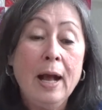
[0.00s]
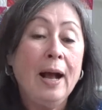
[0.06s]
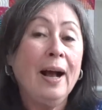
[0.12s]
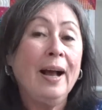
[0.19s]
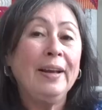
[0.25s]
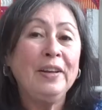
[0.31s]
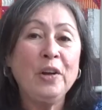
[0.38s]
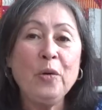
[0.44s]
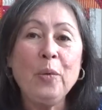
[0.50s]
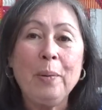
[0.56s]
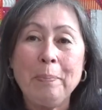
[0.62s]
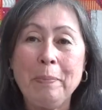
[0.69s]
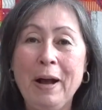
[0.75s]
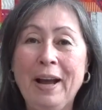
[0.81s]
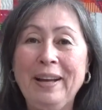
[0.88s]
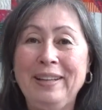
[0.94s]
I know at
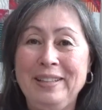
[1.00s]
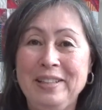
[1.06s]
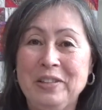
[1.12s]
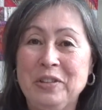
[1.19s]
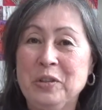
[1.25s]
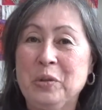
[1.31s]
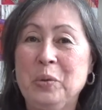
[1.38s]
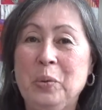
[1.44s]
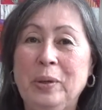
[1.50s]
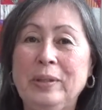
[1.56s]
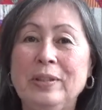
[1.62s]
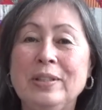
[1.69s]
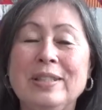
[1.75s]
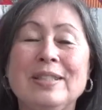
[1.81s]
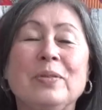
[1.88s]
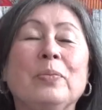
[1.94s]
Pioneer
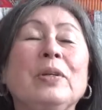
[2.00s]
Quilts,